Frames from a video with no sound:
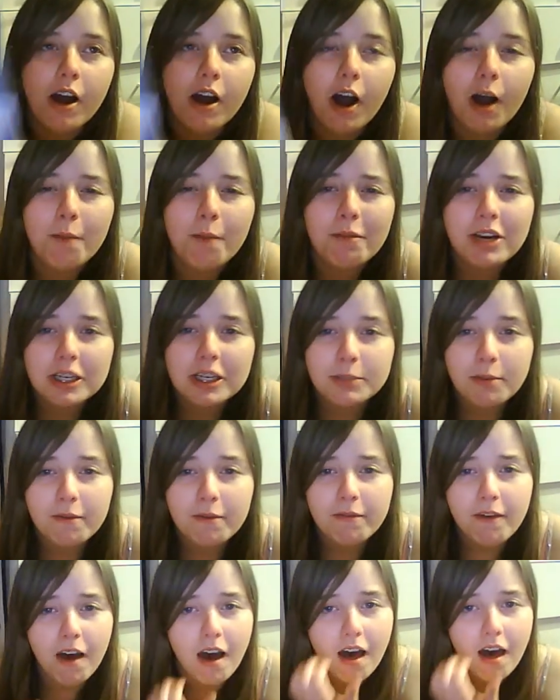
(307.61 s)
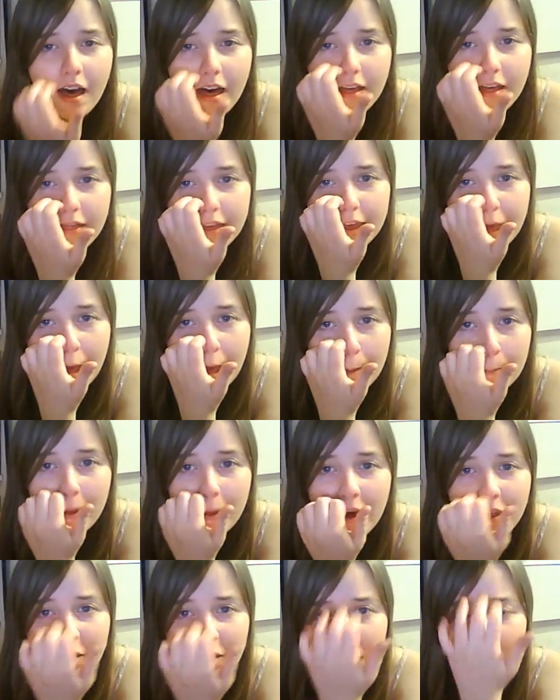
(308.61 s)
I much prefer the
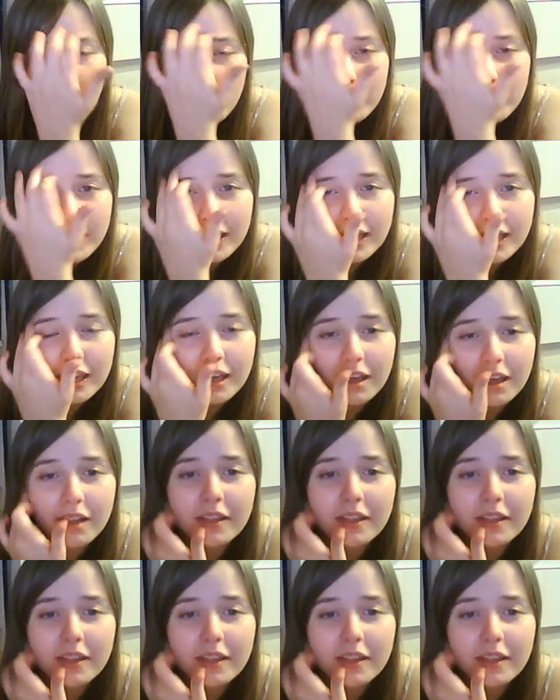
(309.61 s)
other copy,